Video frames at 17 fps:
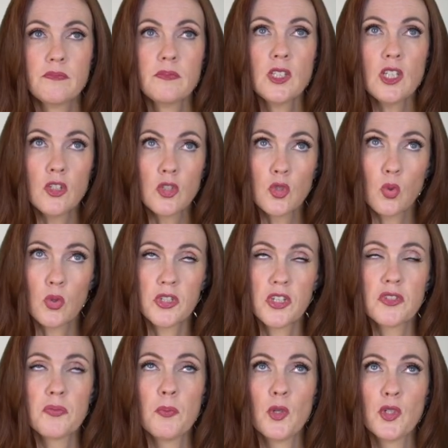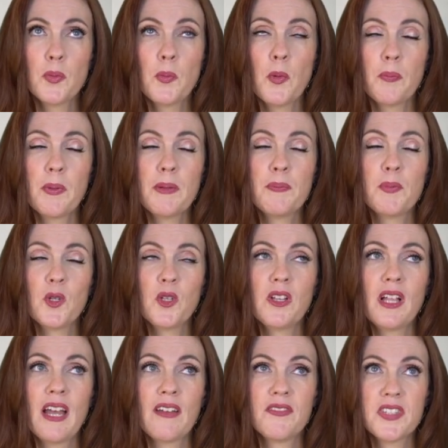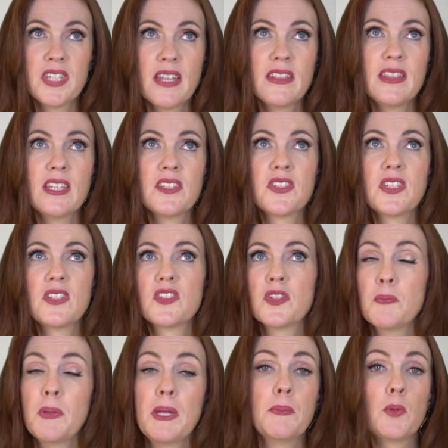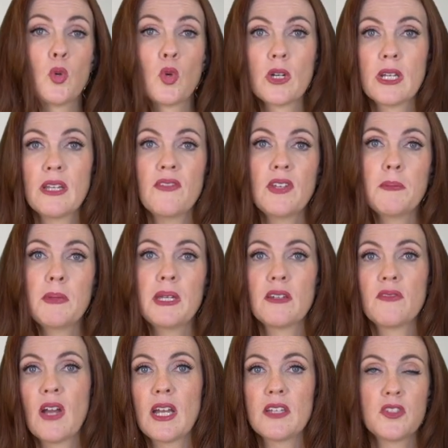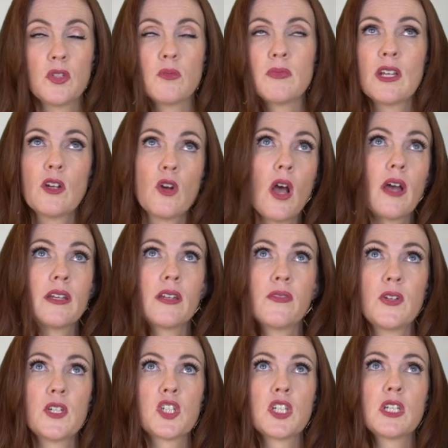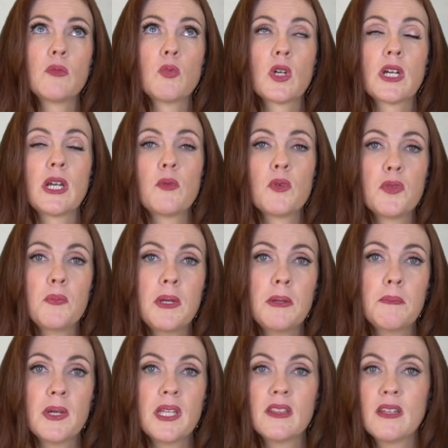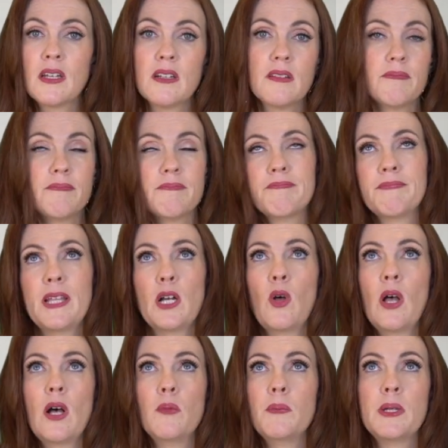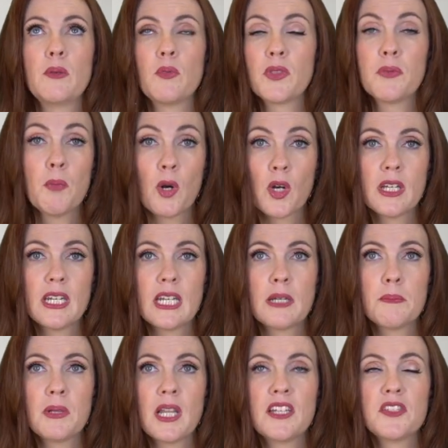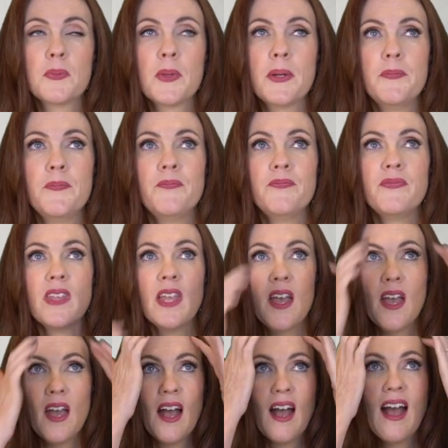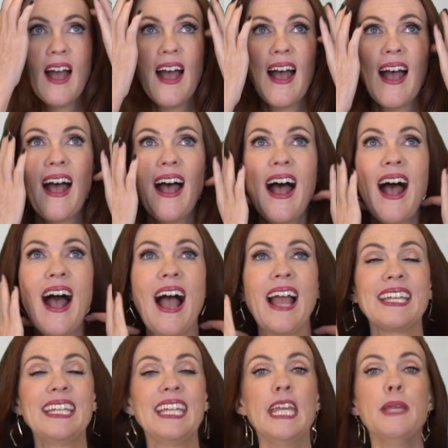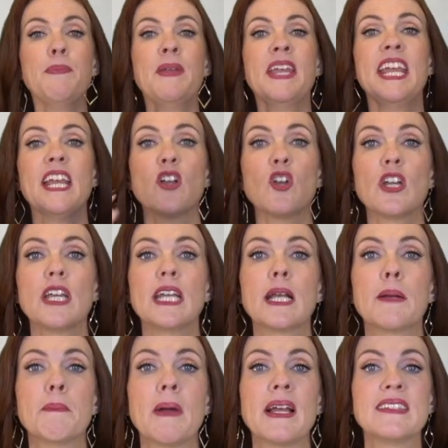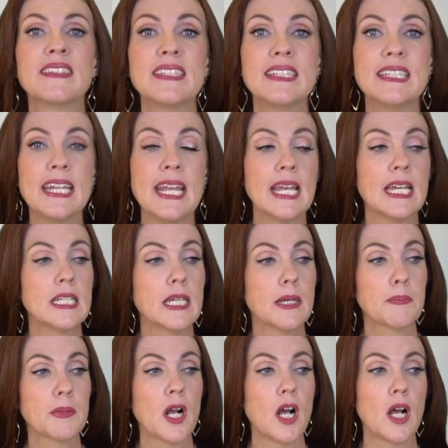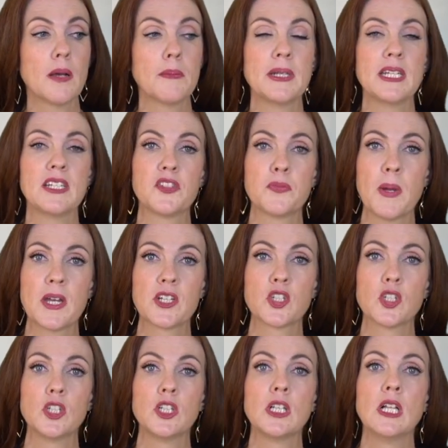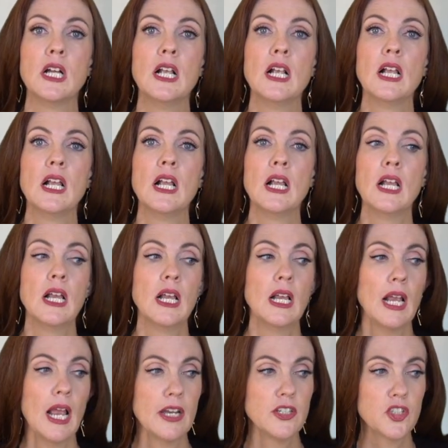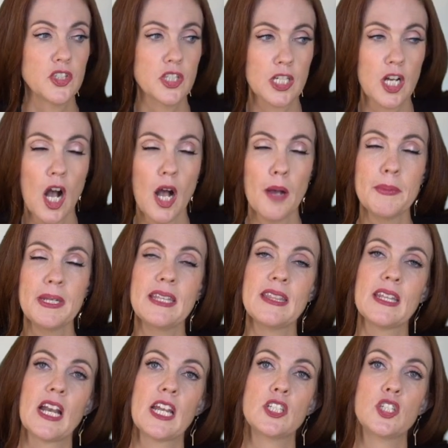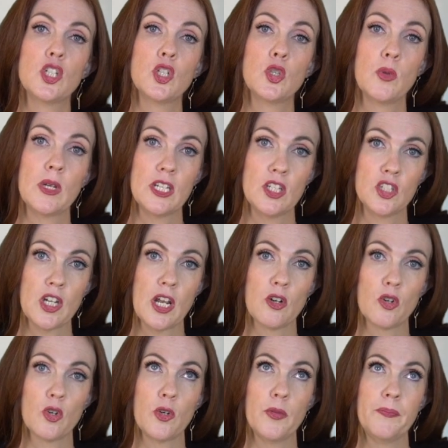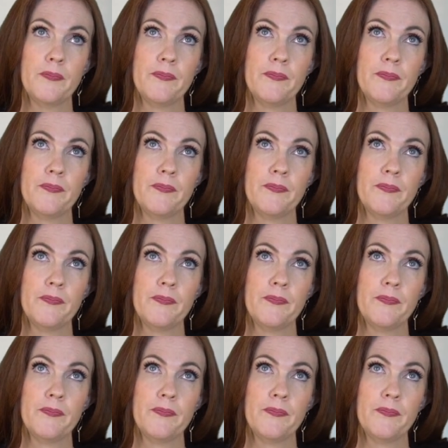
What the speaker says: sources. Multiple people have said this, and some people who are giving me advice who they're not officially working with me, but they'll help me with marketing and placement. I keep hearing my stand-up comedy special and just the comedy that I do in general,